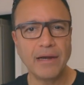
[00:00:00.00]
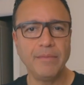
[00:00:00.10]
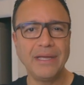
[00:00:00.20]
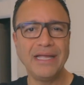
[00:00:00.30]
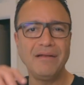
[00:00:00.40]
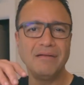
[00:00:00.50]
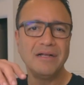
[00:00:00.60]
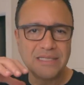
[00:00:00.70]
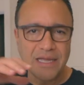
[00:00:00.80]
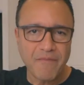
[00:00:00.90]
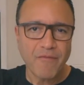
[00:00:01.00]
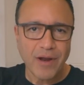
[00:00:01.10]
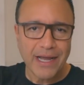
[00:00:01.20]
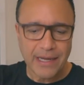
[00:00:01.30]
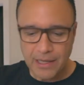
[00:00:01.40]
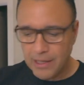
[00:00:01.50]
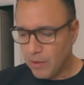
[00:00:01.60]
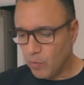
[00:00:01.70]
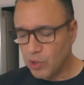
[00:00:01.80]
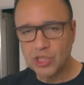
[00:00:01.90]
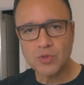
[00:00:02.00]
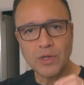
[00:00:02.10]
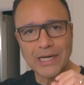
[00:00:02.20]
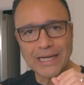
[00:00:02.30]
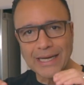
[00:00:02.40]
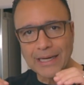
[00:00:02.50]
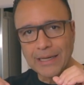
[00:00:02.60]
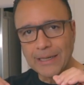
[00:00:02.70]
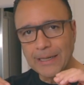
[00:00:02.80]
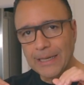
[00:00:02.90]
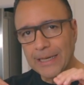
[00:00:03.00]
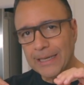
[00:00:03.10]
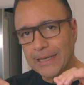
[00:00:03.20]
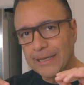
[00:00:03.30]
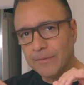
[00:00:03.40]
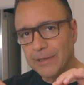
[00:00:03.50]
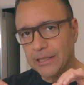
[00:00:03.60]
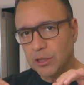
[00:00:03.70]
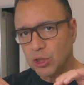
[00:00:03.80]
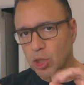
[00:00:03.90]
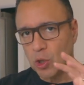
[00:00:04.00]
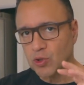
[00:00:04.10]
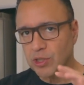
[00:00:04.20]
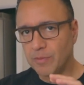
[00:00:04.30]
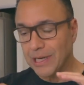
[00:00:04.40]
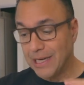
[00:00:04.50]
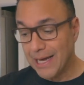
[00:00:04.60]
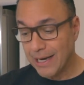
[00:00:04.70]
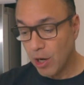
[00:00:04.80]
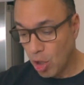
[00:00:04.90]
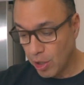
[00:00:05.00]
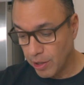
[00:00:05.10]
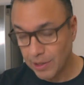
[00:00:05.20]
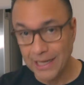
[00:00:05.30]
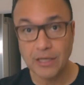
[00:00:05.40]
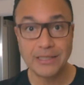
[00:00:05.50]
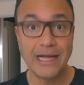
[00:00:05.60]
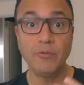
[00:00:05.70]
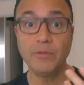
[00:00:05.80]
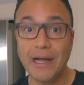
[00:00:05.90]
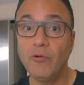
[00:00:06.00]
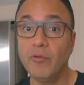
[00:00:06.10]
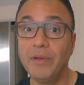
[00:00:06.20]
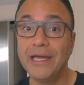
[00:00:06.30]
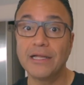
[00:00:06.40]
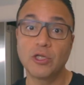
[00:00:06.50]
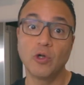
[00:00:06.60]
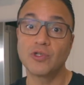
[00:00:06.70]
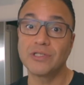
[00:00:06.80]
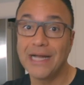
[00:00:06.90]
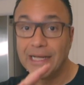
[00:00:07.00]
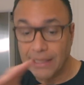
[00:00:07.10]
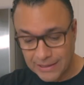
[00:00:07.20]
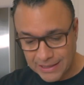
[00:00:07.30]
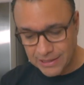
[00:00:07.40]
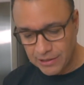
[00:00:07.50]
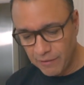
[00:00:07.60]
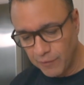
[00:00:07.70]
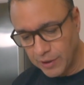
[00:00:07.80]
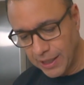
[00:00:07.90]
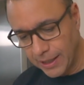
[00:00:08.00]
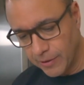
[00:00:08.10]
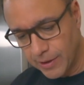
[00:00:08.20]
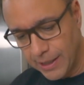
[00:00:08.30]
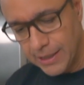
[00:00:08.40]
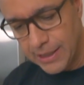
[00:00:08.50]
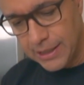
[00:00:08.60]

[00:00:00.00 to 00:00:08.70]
I don't mean deep fry. We just wanna get a little bit toasty, but not hard, okay? Because that would be a tostada. That's a different thing, okay?